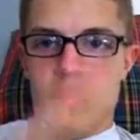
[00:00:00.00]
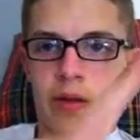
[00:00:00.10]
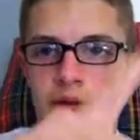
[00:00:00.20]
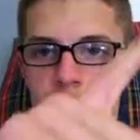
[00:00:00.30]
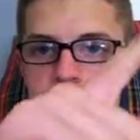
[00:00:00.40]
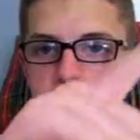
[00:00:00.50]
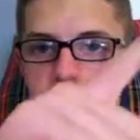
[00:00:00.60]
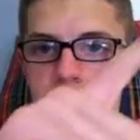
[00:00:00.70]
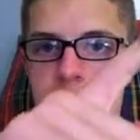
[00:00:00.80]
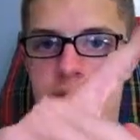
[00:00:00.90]
Like right
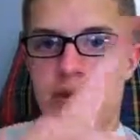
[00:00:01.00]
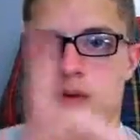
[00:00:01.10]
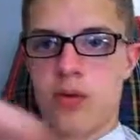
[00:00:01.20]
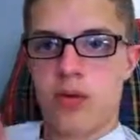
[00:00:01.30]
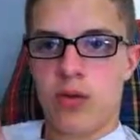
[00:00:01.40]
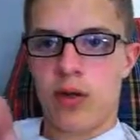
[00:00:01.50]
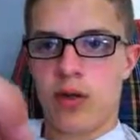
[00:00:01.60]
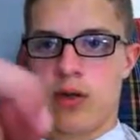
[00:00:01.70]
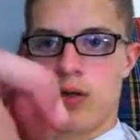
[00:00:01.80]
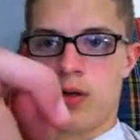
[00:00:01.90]
here, right
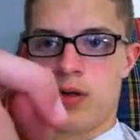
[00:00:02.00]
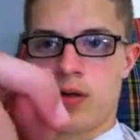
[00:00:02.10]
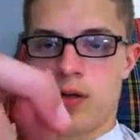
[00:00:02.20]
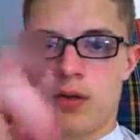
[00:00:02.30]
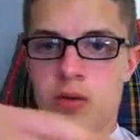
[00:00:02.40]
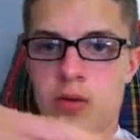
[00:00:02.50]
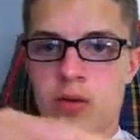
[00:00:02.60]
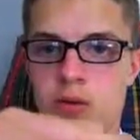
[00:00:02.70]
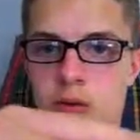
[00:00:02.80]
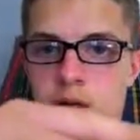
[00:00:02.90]
here,
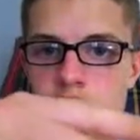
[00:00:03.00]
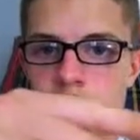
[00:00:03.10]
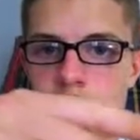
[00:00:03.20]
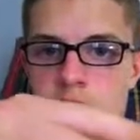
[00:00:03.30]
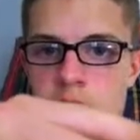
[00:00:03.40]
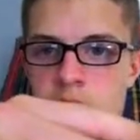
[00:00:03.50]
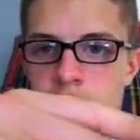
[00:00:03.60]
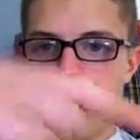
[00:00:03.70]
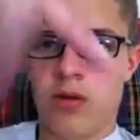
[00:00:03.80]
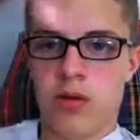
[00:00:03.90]
right here,
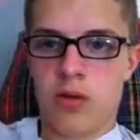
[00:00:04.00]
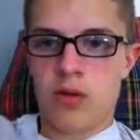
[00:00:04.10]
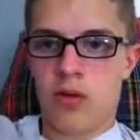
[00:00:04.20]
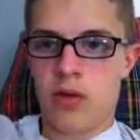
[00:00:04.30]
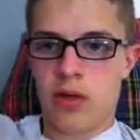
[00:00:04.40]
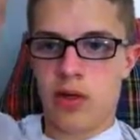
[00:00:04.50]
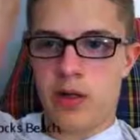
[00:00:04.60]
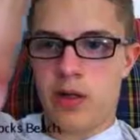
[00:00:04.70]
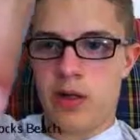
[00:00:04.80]
right